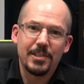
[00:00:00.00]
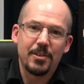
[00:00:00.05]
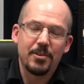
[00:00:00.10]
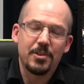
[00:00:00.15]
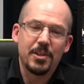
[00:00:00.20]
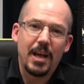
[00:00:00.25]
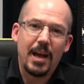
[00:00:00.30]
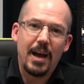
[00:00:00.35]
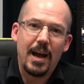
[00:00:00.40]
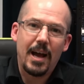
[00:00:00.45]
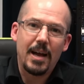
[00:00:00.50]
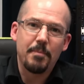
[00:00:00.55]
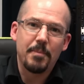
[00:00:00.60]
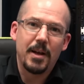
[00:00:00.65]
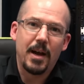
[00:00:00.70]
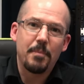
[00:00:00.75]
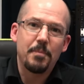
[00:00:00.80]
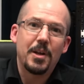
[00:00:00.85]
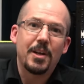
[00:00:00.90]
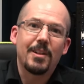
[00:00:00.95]
There's, I'm,
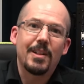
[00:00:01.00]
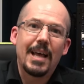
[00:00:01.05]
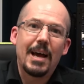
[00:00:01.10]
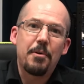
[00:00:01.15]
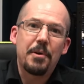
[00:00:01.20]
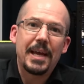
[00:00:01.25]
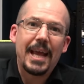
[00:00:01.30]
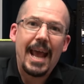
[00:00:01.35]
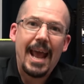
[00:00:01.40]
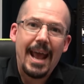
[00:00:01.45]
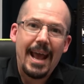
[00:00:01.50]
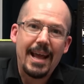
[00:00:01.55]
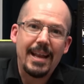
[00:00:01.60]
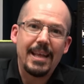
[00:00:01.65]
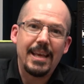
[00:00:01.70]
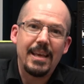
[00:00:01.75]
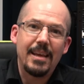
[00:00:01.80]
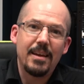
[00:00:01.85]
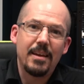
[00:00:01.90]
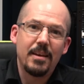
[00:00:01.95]
I'm not allowing
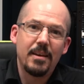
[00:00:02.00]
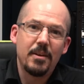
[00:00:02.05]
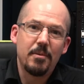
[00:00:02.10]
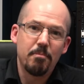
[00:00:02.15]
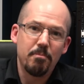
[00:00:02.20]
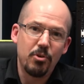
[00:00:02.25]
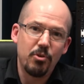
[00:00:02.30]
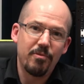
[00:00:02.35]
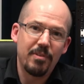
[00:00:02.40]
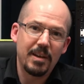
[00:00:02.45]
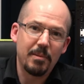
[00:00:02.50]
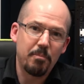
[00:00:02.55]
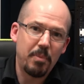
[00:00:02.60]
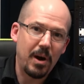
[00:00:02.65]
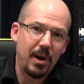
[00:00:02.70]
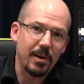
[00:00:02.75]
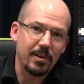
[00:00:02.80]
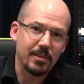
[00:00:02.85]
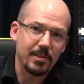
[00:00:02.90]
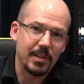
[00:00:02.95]
any moving
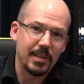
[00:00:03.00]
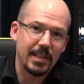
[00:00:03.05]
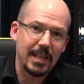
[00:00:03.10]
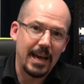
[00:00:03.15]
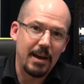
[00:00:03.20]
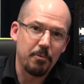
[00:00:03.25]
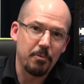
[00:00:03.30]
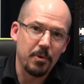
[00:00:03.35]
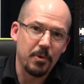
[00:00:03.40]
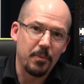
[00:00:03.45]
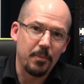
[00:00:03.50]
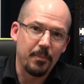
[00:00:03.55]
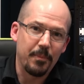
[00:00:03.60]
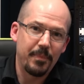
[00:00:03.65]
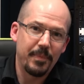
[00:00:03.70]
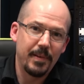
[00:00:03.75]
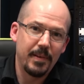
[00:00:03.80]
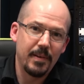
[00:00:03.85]
parts in that room